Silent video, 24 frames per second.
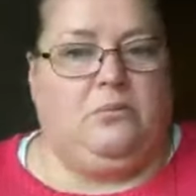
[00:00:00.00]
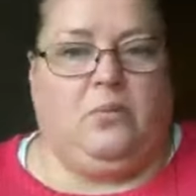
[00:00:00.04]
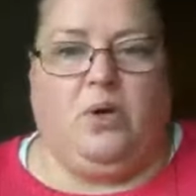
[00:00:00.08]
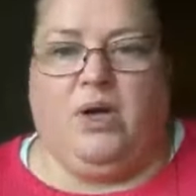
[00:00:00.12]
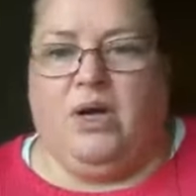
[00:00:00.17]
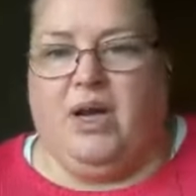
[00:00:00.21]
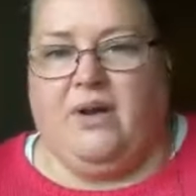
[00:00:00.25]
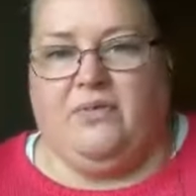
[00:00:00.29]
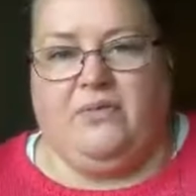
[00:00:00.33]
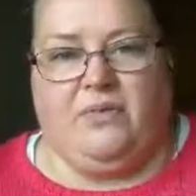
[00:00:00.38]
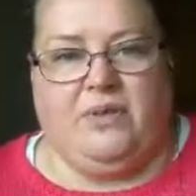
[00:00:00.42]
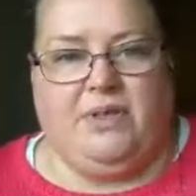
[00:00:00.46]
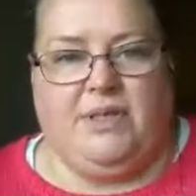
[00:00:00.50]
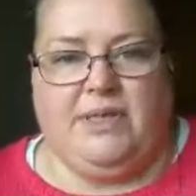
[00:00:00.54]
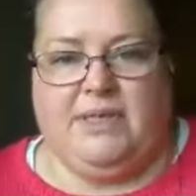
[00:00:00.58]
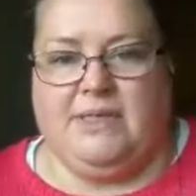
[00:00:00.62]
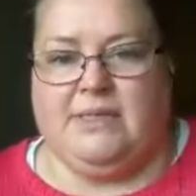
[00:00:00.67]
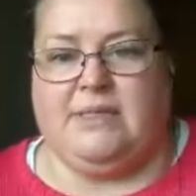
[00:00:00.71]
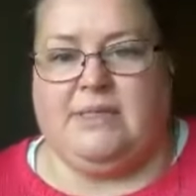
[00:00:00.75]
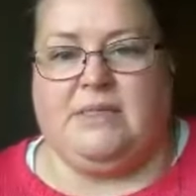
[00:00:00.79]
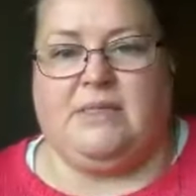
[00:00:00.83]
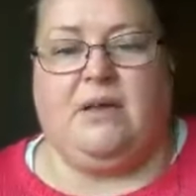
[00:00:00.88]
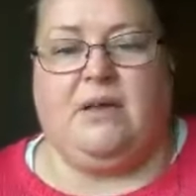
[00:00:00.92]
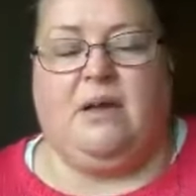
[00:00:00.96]
whatever it
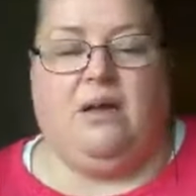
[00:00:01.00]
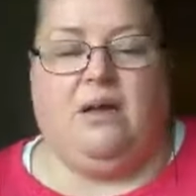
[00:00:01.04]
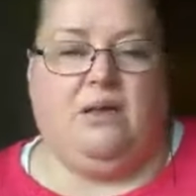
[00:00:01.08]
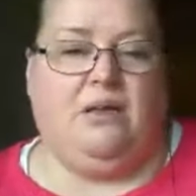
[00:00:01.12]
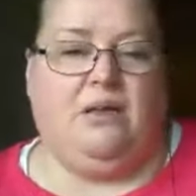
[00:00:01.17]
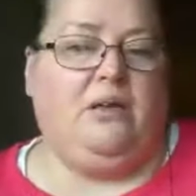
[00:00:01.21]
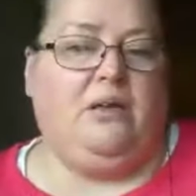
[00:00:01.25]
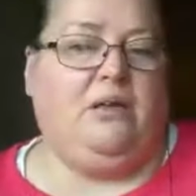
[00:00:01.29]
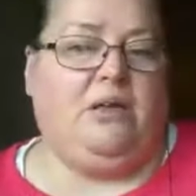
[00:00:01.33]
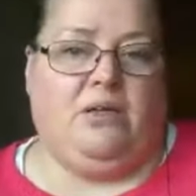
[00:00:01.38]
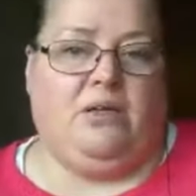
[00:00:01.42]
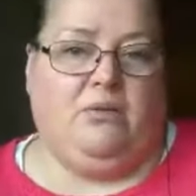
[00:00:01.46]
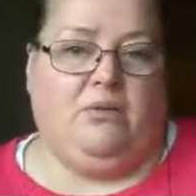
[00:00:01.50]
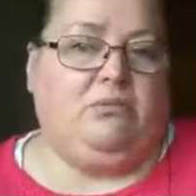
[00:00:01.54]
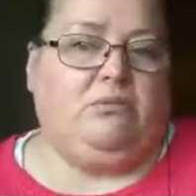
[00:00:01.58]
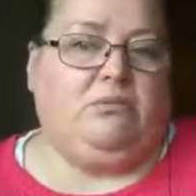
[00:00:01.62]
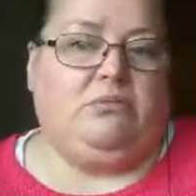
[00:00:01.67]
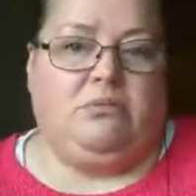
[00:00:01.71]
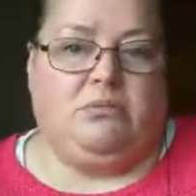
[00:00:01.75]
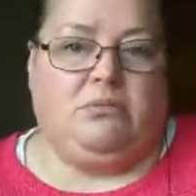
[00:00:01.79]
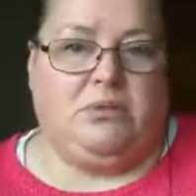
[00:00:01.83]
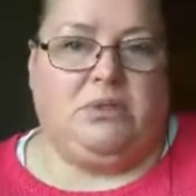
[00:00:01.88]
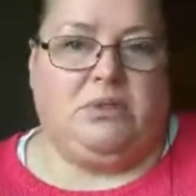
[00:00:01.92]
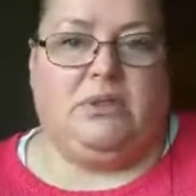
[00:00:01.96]
is.
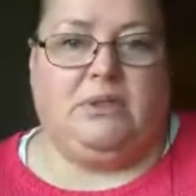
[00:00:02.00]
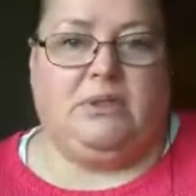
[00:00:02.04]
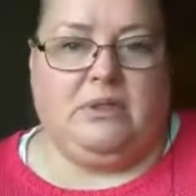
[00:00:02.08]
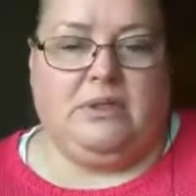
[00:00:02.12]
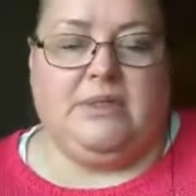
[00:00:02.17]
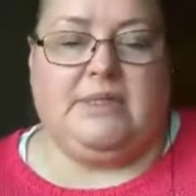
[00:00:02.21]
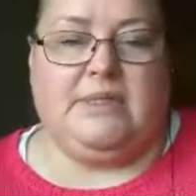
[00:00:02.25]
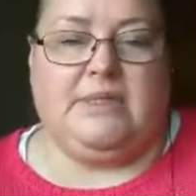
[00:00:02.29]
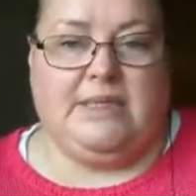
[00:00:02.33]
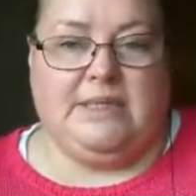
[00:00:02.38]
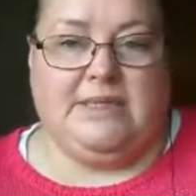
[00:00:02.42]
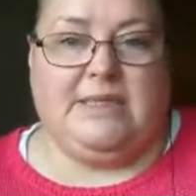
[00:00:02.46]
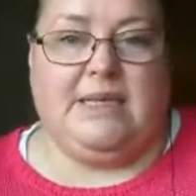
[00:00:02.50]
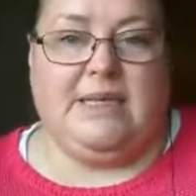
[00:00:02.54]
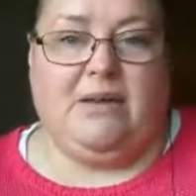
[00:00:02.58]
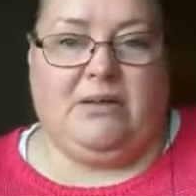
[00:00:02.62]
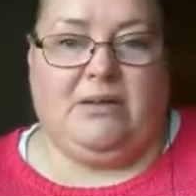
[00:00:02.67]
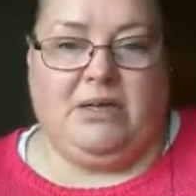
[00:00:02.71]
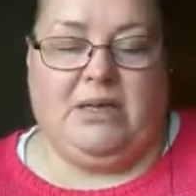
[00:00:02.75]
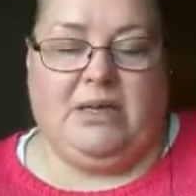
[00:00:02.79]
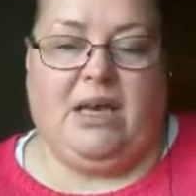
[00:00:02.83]
Sit down